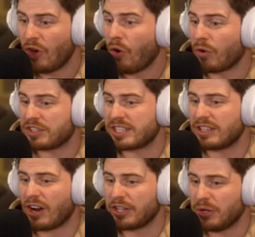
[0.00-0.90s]
Or is it,
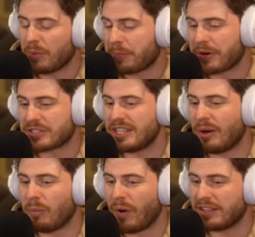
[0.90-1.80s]
are you a person
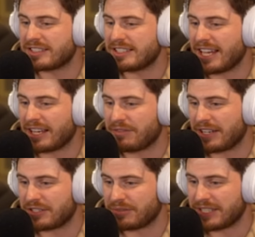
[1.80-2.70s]
that wants to take
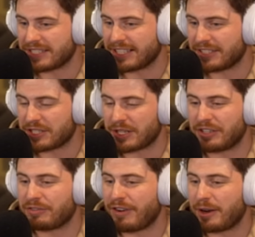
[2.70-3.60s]
advantage of these glitches and
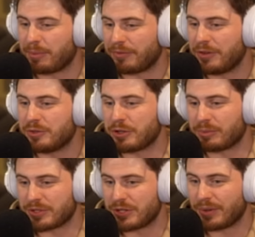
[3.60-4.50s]
you're fed up of
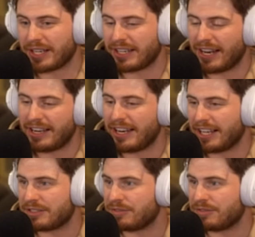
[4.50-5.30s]
YouTubers doing it and then it gets